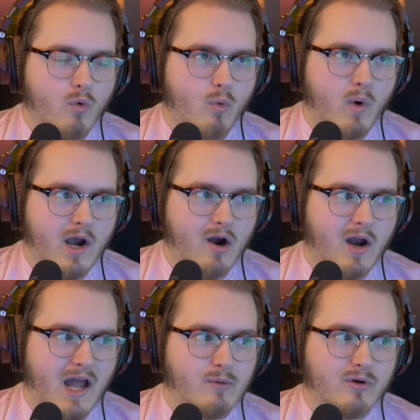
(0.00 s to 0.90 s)
where
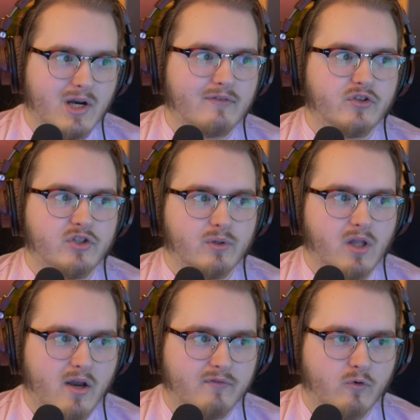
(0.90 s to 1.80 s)
I would have to do a
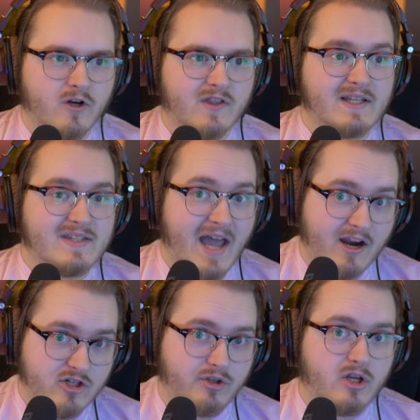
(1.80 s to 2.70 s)
lot of work, that it's
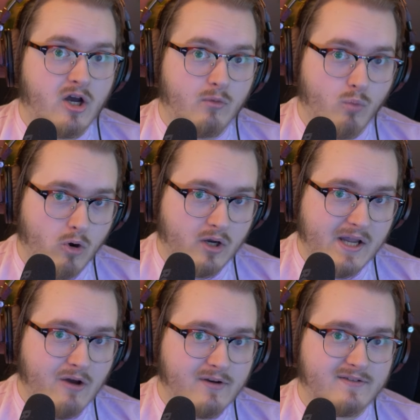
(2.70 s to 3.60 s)
actually cut work
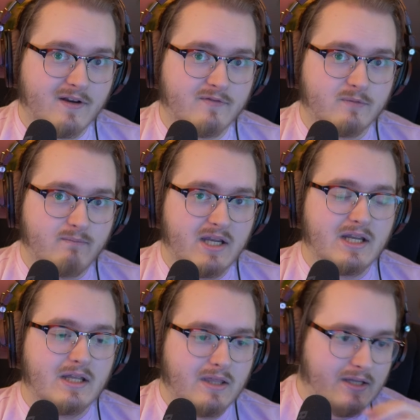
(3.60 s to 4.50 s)
out instead of just
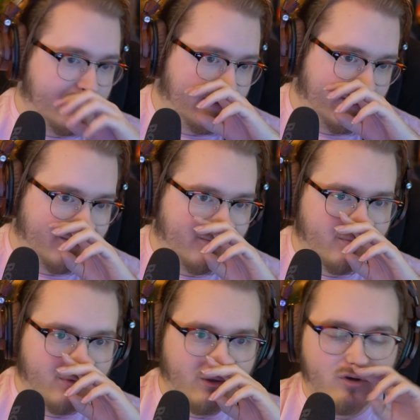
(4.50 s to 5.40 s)
making things
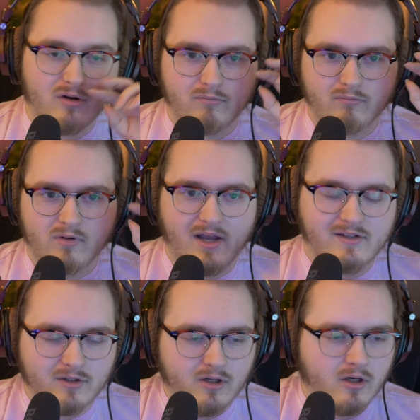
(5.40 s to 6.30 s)
look
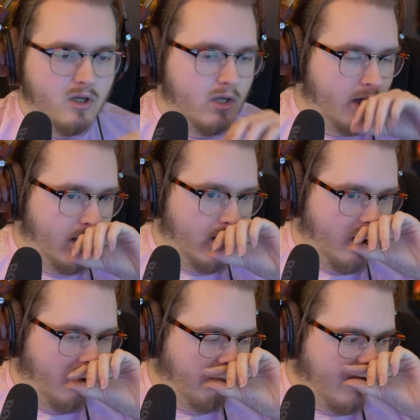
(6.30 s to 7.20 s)
nicer,
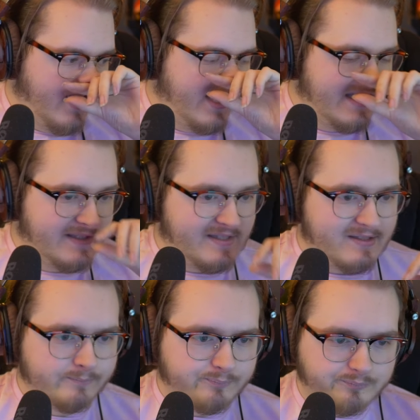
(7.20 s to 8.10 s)
um, is